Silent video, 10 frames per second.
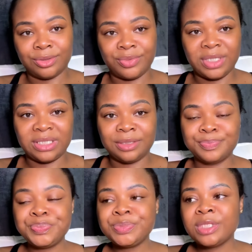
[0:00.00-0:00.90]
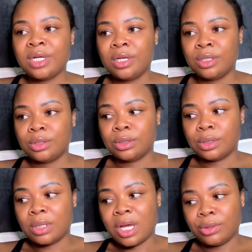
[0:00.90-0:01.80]
already,
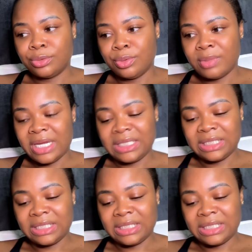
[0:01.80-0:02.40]
so I'll do mine